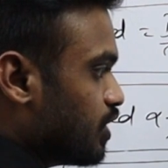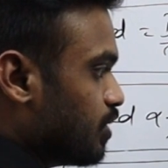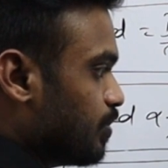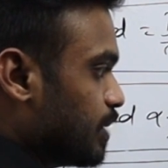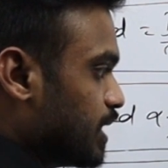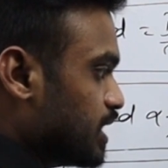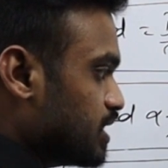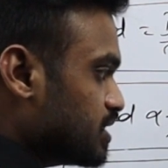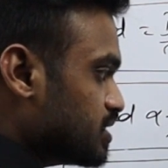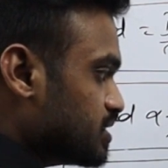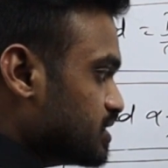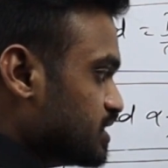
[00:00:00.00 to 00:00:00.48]
will
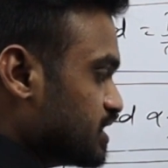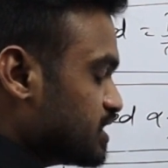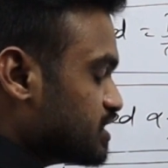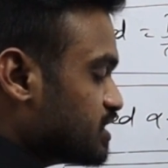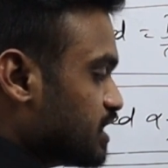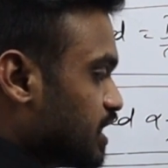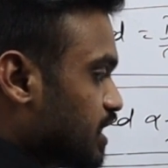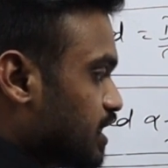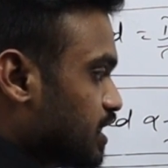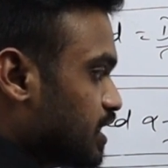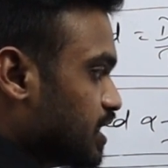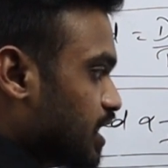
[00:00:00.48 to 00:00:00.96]
be
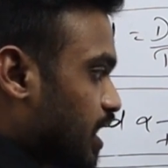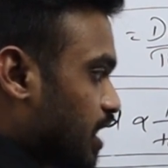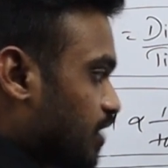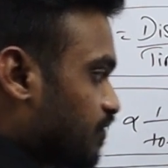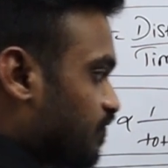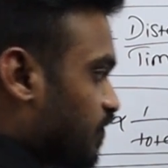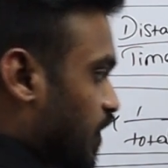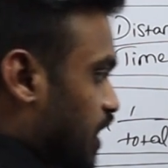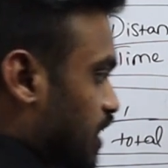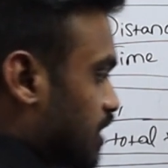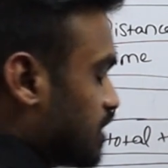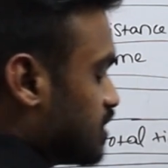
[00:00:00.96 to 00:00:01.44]
600
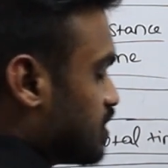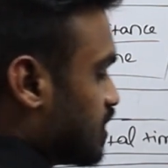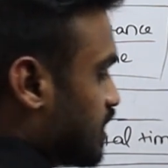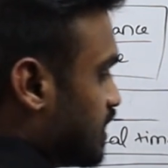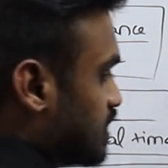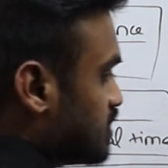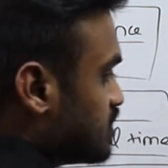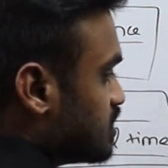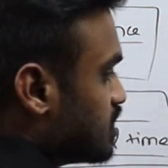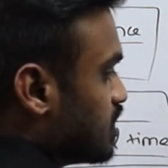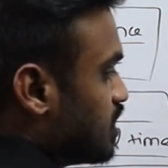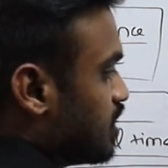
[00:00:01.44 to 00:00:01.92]
and 43
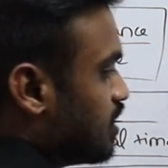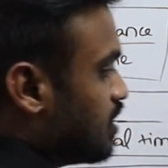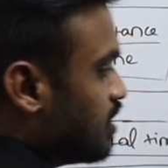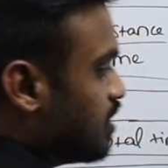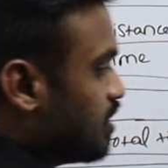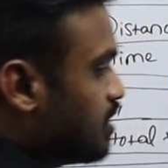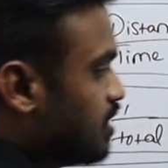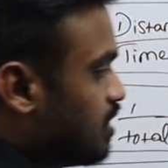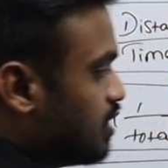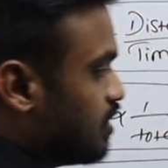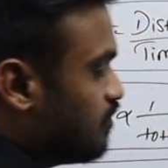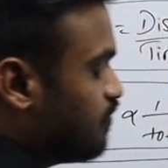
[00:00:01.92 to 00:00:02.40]
is
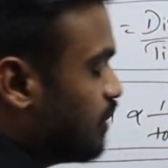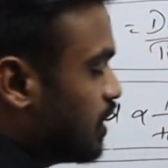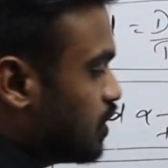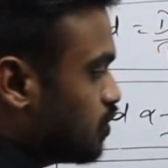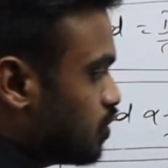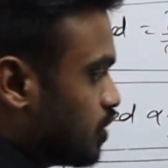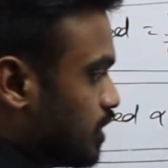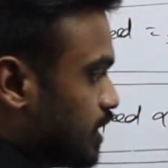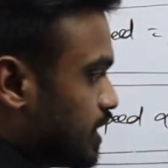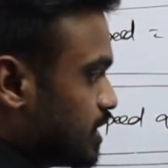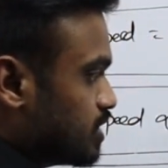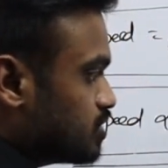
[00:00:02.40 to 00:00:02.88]

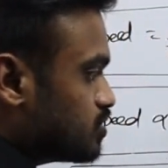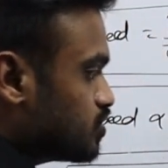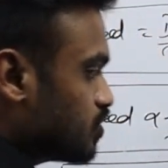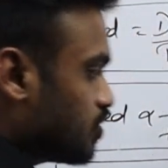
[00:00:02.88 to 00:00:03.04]
120.